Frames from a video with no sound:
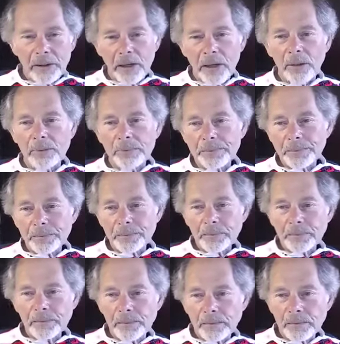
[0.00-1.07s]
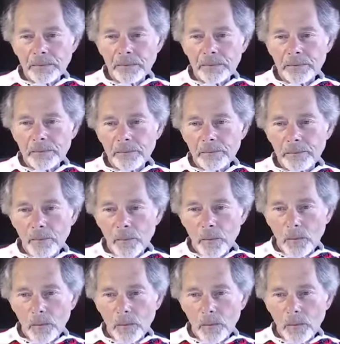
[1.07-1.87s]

go. Mm-hmm. Well,